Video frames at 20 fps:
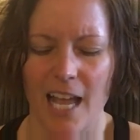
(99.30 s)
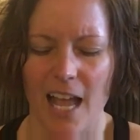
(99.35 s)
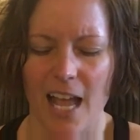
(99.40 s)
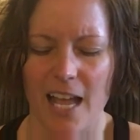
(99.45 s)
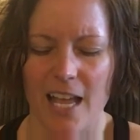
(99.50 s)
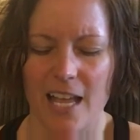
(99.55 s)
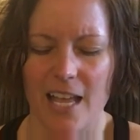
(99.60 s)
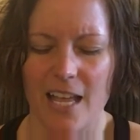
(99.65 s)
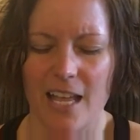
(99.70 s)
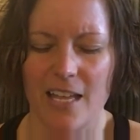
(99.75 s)

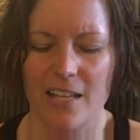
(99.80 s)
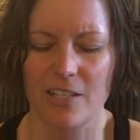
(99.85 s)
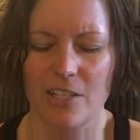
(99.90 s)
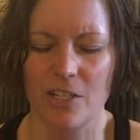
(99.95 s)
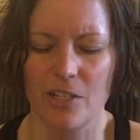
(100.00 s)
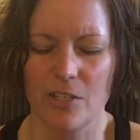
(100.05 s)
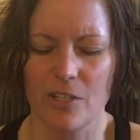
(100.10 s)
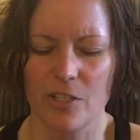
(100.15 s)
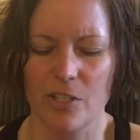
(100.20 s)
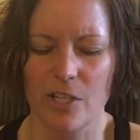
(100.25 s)
And
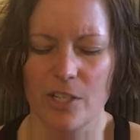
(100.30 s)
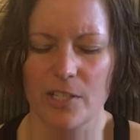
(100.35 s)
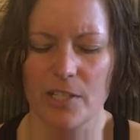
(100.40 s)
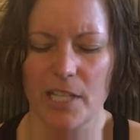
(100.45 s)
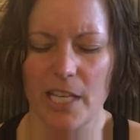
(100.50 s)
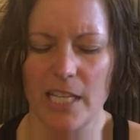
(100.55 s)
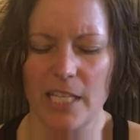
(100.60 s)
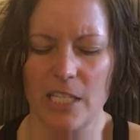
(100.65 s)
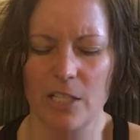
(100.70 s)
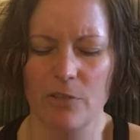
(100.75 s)
just
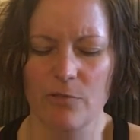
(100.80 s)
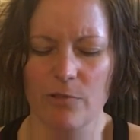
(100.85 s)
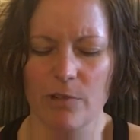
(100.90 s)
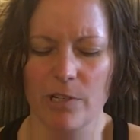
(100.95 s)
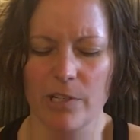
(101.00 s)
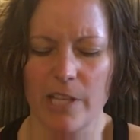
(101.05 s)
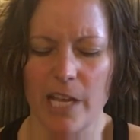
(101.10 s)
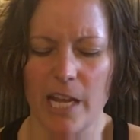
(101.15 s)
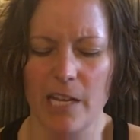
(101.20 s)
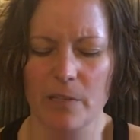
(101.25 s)
thank you
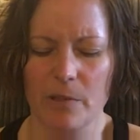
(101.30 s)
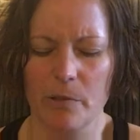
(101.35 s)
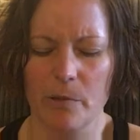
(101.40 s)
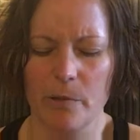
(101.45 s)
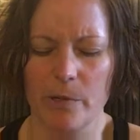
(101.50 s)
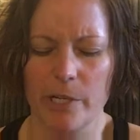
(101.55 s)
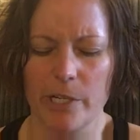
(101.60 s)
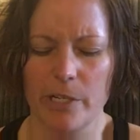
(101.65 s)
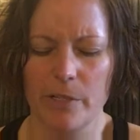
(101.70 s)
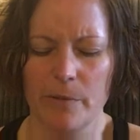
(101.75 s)
for that,
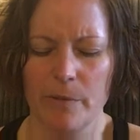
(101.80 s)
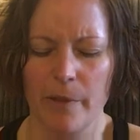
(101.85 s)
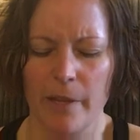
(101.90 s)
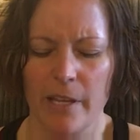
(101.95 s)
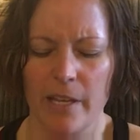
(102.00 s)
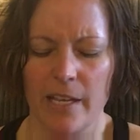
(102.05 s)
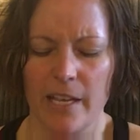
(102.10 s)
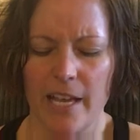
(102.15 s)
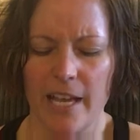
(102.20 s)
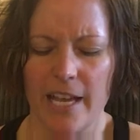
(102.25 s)
Lord.
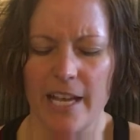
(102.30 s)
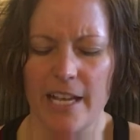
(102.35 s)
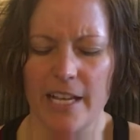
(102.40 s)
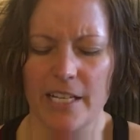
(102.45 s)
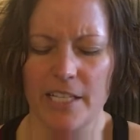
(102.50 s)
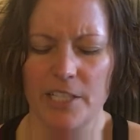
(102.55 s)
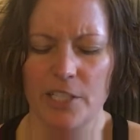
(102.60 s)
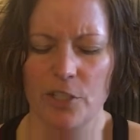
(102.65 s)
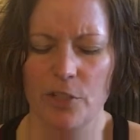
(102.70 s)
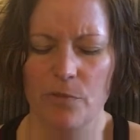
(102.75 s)

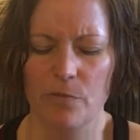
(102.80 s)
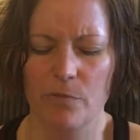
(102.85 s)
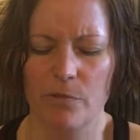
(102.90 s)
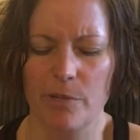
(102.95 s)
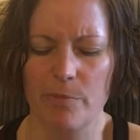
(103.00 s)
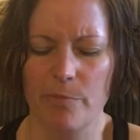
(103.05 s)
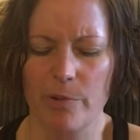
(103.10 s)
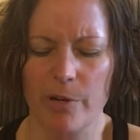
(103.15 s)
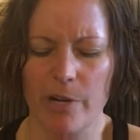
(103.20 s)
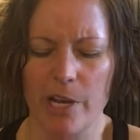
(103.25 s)
And
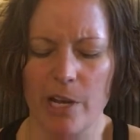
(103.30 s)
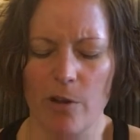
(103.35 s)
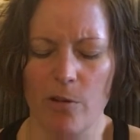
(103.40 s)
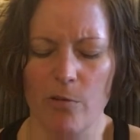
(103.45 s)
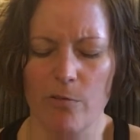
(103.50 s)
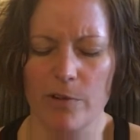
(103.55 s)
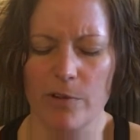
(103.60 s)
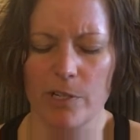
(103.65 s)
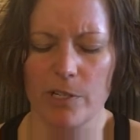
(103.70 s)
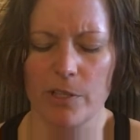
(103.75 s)
we pray
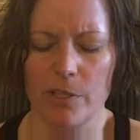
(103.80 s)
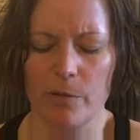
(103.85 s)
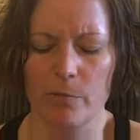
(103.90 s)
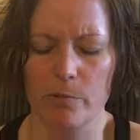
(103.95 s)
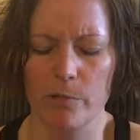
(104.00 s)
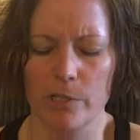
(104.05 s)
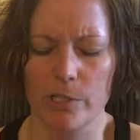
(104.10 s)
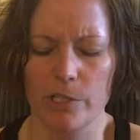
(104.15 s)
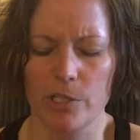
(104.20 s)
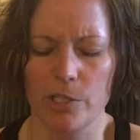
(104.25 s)
over the
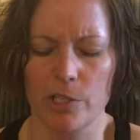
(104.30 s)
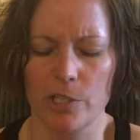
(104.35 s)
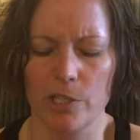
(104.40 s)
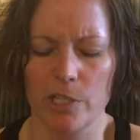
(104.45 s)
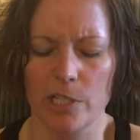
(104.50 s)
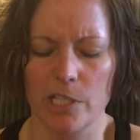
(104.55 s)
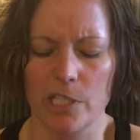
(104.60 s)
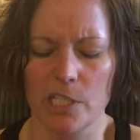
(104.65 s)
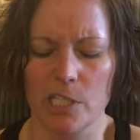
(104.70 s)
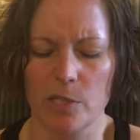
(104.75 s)
words you're
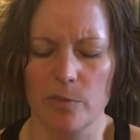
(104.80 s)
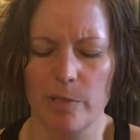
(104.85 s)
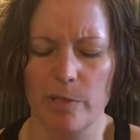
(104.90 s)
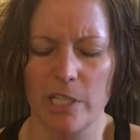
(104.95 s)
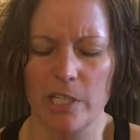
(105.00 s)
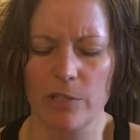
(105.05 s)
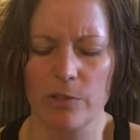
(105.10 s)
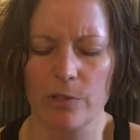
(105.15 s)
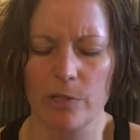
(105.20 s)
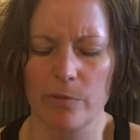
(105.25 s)
going to
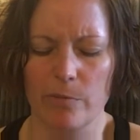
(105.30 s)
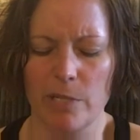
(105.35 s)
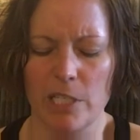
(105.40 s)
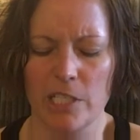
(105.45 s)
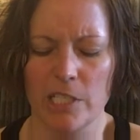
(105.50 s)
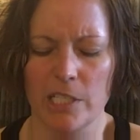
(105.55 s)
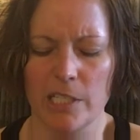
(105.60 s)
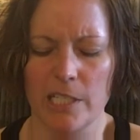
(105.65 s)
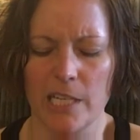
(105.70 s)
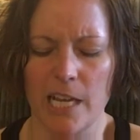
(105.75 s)
speak through me
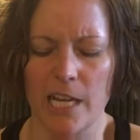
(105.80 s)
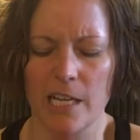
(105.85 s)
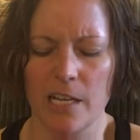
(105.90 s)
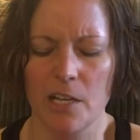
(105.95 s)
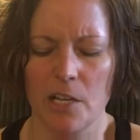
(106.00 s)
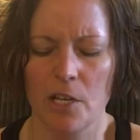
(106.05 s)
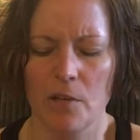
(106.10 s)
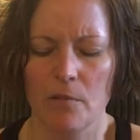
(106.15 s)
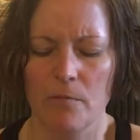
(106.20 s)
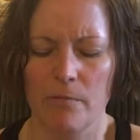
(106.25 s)
today.
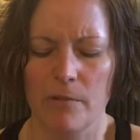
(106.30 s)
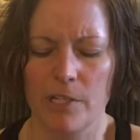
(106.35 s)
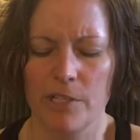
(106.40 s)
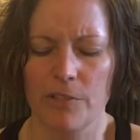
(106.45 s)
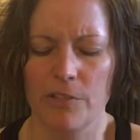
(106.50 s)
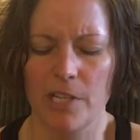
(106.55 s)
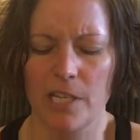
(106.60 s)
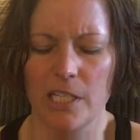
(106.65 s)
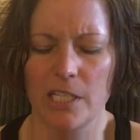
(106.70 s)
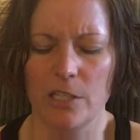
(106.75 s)
We
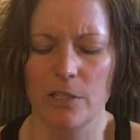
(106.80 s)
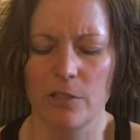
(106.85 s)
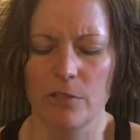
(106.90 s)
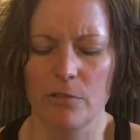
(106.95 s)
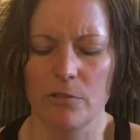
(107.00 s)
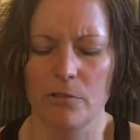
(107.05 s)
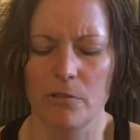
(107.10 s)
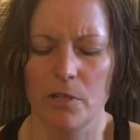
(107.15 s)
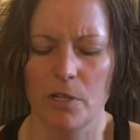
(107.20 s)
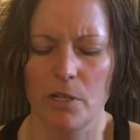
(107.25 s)
thank
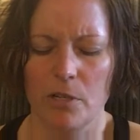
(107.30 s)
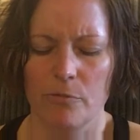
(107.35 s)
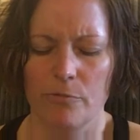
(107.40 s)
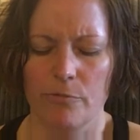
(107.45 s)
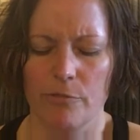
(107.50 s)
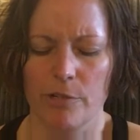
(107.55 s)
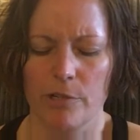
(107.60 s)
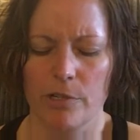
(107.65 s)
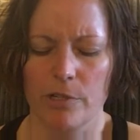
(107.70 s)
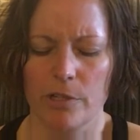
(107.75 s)
you
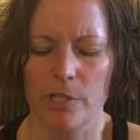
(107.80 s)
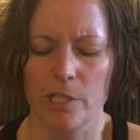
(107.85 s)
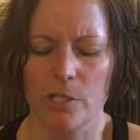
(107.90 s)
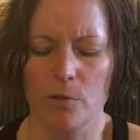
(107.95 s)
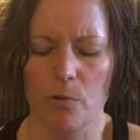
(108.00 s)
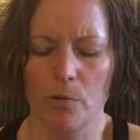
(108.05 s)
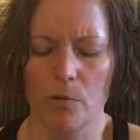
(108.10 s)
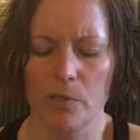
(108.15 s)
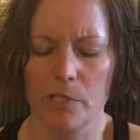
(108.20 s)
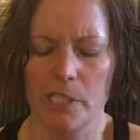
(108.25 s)
for this
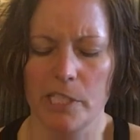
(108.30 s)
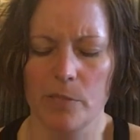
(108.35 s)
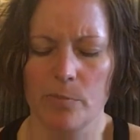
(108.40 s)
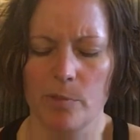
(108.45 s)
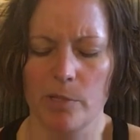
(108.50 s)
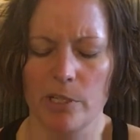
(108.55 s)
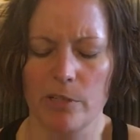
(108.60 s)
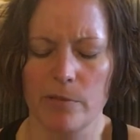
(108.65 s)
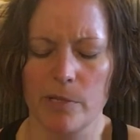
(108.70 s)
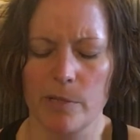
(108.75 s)
Holy
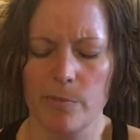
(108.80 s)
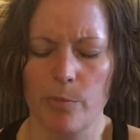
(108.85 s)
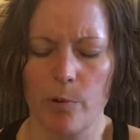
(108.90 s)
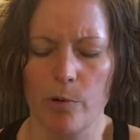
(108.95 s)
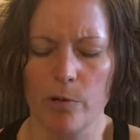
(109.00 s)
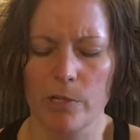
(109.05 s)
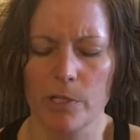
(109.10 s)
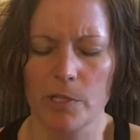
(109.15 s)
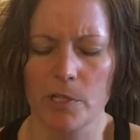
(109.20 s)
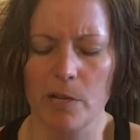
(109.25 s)
Spirit
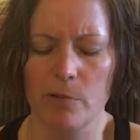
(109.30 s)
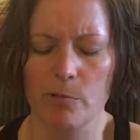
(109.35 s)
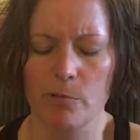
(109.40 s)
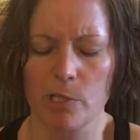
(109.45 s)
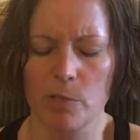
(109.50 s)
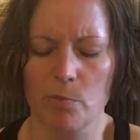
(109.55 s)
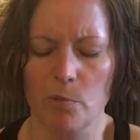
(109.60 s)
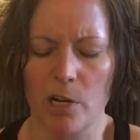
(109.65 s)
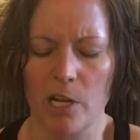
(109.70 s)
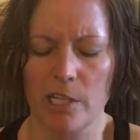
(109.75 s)
report that
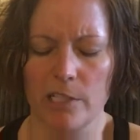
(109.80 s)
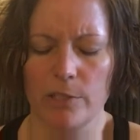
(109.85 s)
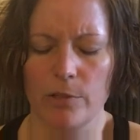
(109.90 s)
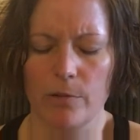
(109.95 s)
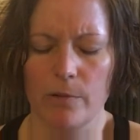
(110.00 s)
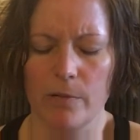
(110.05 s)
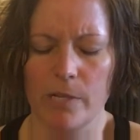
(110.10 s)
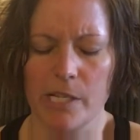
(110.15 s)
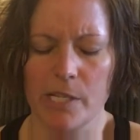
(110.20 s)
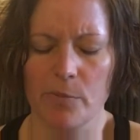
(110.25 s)
was brought
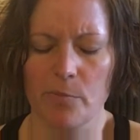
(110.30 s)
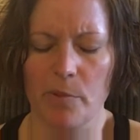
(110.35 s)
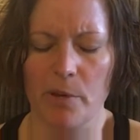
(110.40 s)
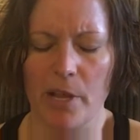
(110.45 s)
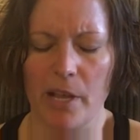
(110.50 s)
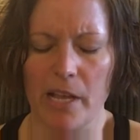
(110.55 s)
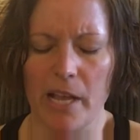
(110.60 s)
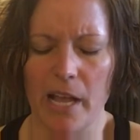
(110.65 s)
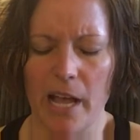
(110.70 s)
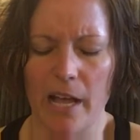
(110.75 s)
to us
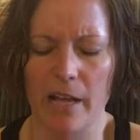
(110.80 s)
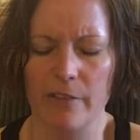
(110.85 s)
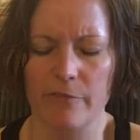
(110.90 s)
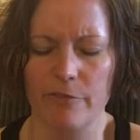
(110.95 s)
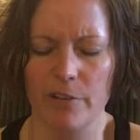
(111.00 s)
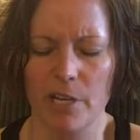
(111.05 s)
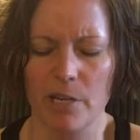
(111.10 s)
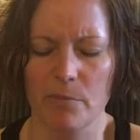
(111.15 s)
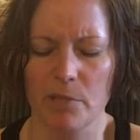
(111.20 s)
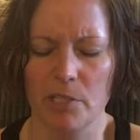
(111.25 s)
by a
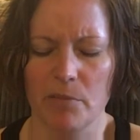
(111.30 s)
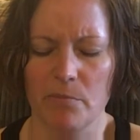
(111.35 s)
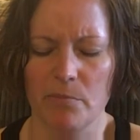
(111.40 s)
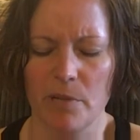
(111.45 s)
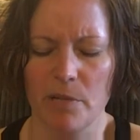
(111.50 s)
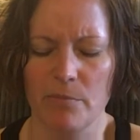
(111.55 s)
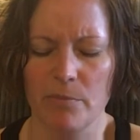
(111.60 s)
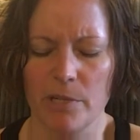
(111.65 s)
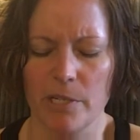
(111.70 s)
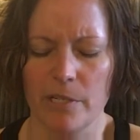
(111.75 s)
family
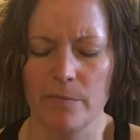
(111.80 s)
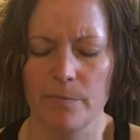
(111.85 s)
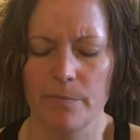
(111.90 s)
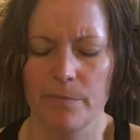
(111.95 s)
member